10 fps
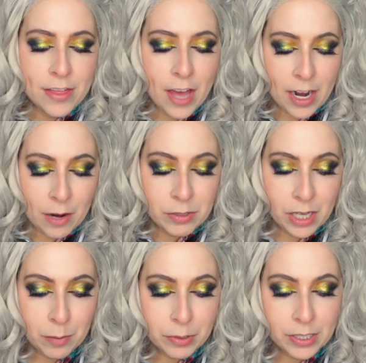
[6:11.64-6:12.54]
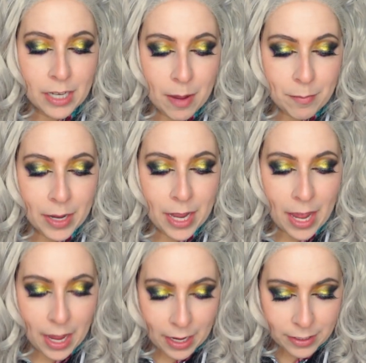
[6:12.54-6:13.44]
that I was able to get my
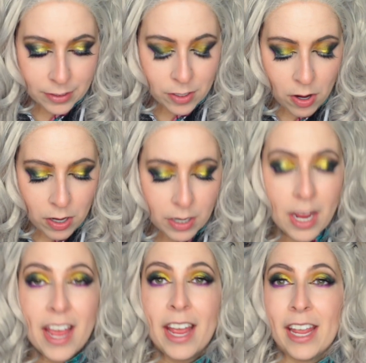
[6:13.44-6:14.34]
hands on.